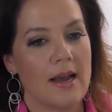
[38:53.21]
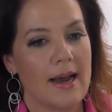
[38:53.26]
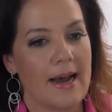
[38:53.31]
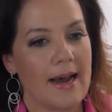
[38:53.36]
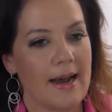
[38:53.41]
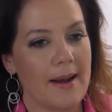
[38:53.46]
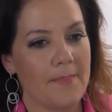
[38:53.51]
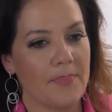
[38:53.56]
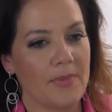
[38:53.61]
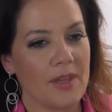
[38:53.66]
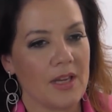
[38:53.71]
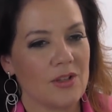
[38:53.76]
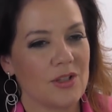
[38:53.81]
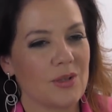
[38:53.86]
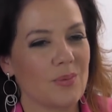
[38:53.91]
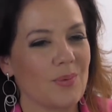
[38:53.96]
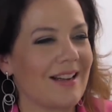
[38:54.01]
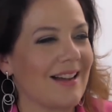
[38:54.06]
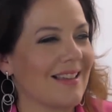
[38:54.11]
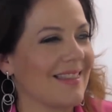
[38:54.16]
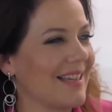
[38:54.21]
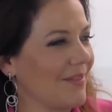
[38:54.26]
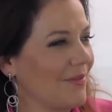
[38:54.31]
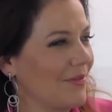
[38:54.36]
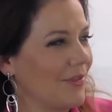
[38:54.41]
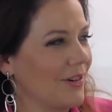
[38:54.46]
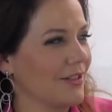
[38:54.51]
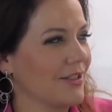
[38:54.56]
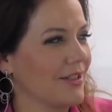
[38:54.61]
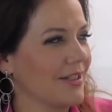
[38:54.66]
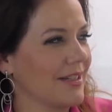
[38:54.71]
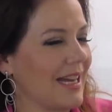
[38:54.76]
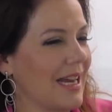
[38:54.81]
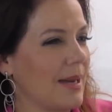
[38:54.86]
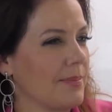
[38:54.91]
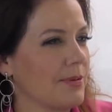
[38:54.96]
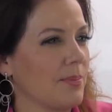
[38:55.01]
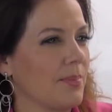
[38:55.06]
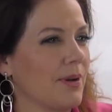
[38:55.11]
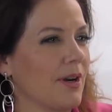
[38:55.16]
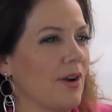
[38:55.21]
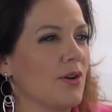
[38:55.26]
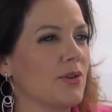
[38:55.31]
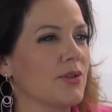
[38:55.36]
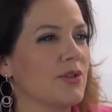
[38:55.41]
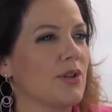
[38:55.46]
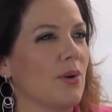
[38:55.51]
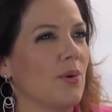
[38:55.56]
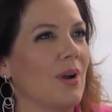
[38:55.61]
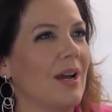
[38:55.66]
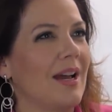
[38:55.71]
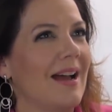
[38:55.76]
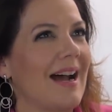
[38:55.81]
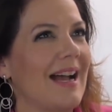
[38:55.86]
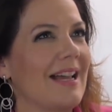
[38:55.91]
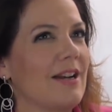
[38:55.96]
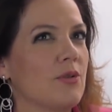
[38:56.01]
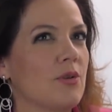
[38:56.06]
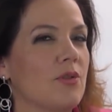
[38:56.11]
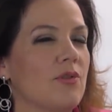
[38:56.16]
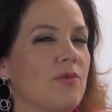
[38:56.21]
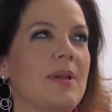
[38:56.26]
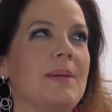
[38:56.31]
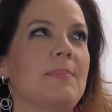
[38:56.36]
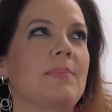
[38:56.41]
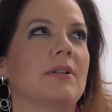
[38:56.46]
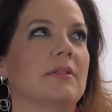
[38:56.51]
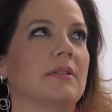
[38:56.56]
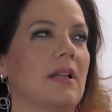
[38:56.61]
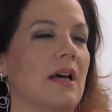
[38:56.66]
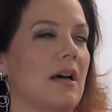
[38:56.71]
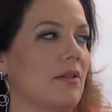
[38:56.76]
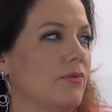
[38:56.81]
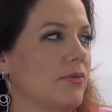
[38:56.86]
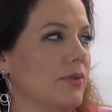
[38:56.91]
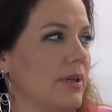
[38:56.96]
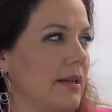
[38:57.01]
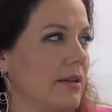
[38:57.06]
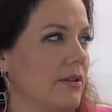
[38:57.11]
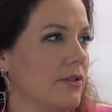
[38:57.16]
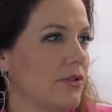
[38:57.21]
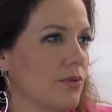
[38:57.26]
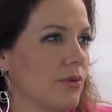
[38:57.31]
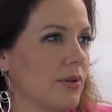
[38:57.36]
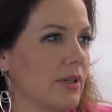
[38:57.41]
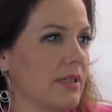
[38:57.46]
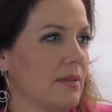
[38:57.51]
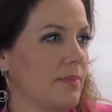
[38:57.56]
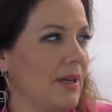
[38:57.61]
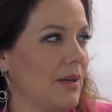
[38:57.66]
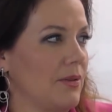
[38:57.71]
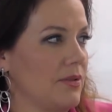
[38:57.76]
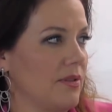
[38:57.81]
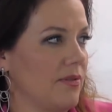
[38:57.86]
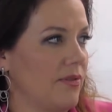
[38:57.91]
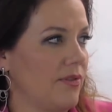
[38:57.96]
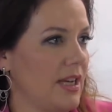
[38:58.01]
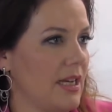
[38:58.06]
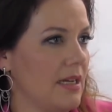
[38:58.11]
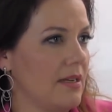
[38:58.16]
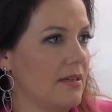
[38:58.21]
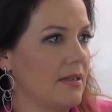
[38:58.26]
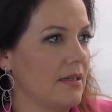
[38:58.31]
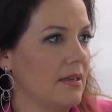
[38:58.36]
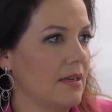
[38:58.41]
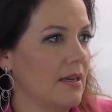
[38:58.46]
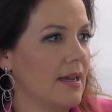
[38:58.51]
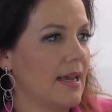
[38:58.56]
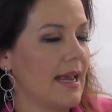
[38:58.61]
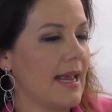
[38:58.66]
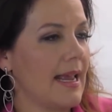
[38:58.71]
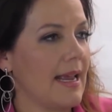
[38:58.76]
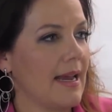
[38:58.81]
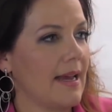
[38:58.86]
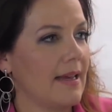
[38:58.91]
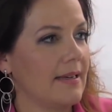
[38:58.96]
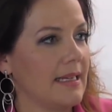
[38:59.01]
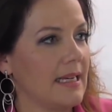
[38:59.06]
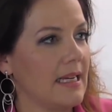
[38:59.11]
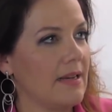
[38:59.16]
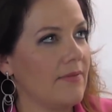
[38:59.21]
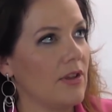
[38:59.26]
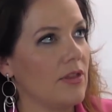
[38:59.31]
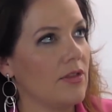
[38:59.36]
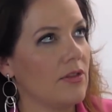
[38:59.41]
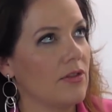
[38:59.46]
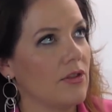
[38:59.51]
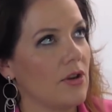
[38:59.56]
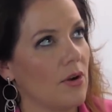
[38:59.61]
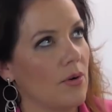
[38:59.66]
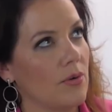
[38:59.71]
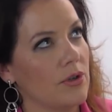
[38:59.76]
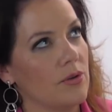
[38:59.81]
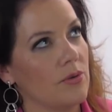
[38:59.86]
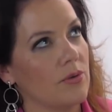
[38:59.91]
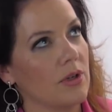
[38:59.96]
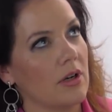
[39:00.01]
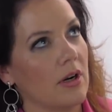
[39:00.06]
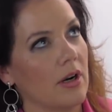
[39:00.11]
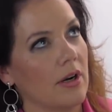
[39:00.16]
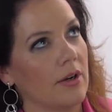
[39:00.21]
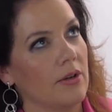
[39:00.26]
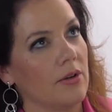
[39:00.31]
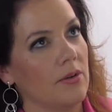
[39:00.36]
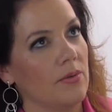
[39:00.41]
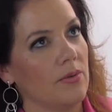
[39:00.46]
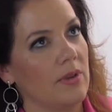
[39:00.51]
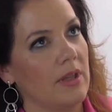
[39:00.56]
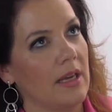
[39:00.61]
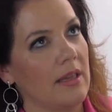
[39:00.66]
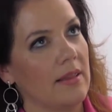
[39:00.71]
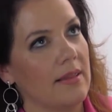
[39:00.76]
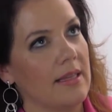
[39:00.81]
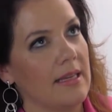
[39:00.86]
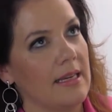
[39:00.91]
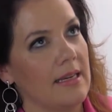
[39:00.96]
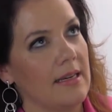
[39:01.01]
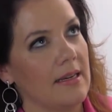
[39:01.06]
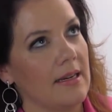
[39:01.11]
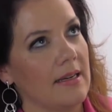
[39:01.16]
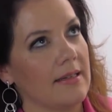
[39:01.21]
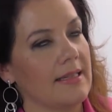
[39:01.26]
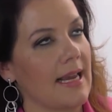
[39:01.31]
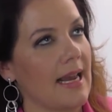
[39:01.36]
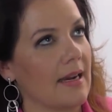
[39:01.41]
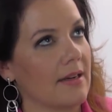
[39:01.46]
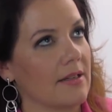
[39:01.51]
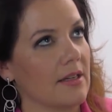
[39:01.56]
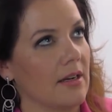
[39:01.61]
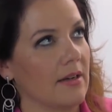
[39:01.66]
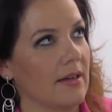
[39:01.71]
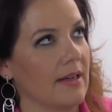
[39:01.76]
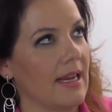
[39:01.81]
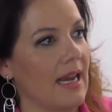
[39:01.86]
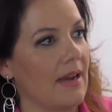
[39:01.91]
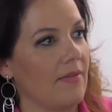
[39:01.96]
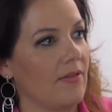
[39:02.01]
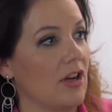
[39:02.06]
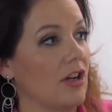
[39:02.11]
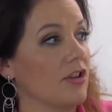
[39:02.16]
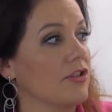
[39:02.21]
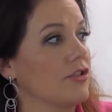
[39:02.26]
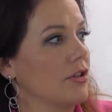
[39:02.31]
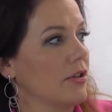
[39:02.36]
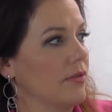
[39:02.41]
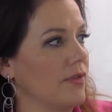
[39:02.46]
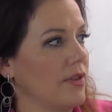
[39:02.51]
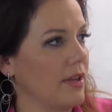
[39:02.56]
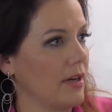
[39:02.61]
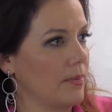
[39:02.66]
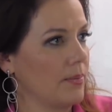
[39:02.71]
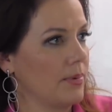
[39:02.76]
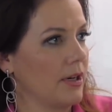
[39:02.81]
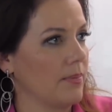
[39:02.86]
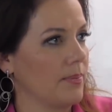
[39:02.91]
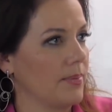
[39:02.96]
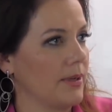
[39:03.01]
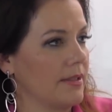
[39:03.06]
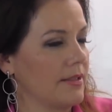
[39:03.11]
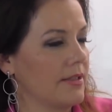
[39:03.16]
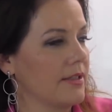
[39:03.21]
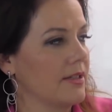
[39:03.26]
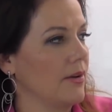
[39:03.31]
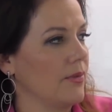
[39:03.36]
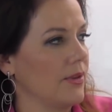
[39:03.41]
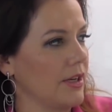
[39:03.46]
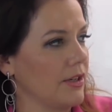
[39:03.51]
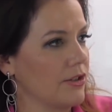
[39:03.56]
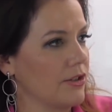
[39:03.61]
So we got that first capture. But also, I don't know if people love reading stories about defeat. And even though you could argue that the attacks on Kavanaugh served their purpose, the